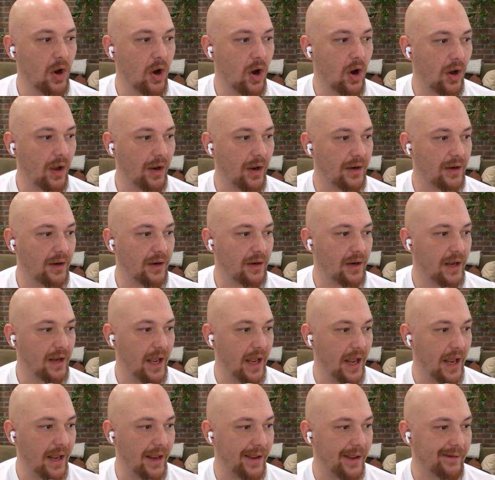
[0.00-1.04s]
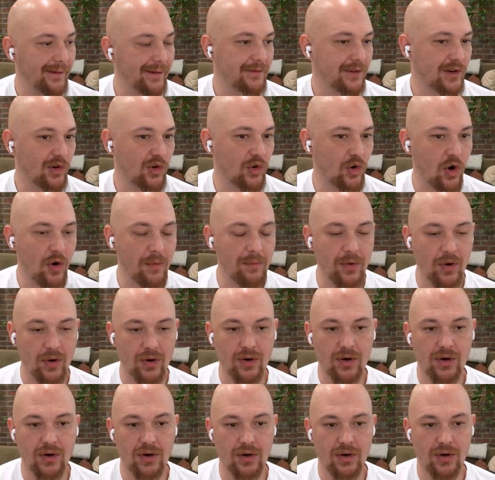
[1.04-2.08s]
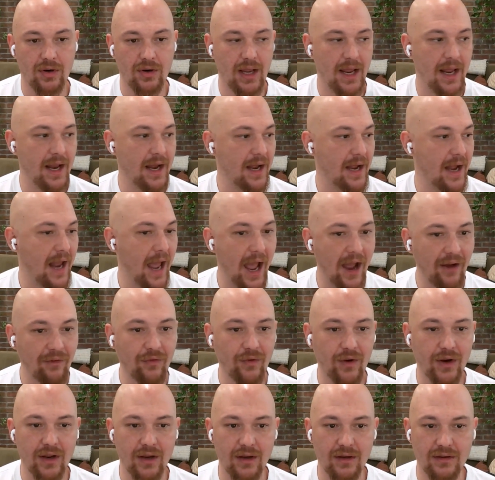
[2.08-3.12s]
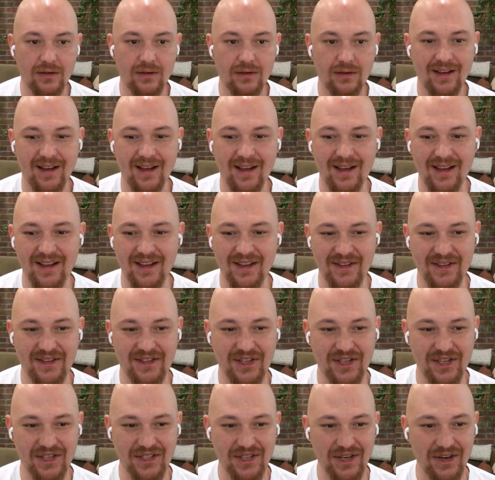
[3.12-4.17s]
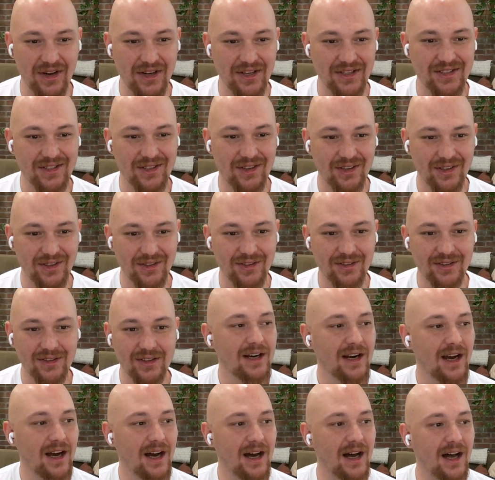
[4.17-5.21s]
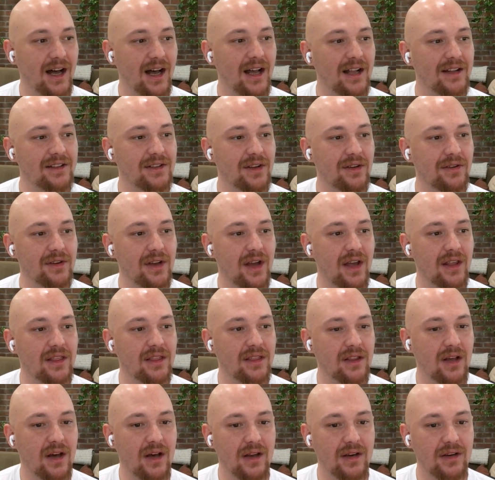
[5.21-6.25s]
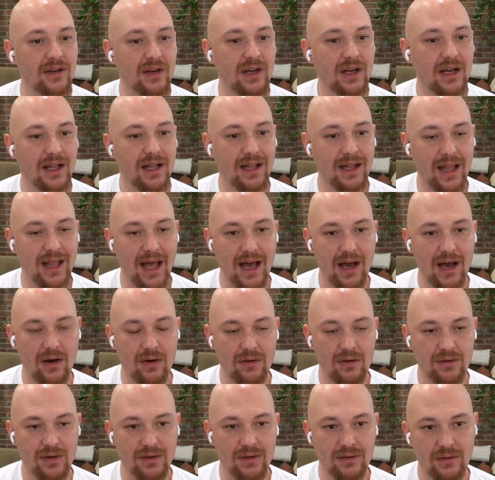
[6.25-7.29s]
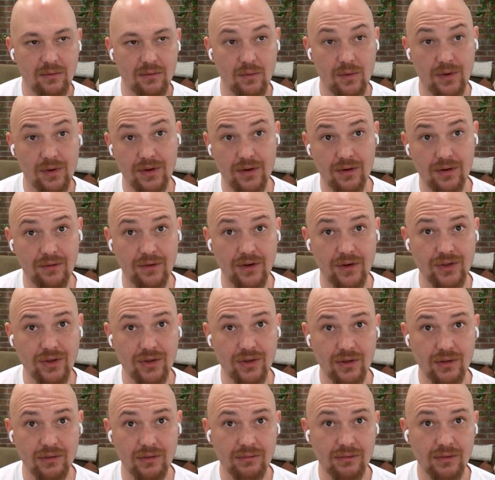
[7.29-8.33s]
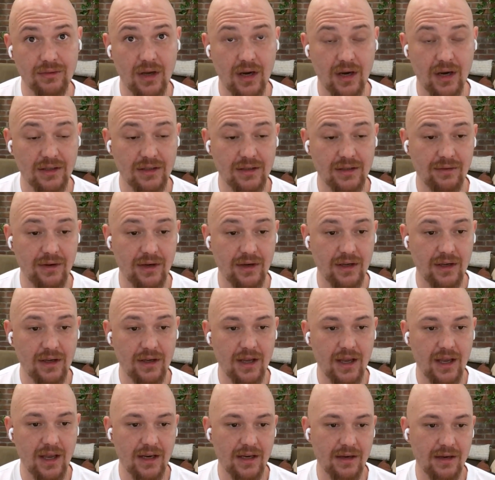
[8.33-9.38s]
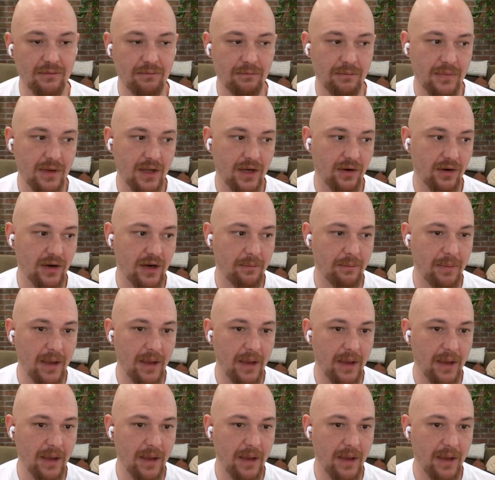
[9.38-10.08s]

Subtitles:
on a Chromebook in Africa, it's just a non-starter. And so I thought cloud with universal connectivity and internet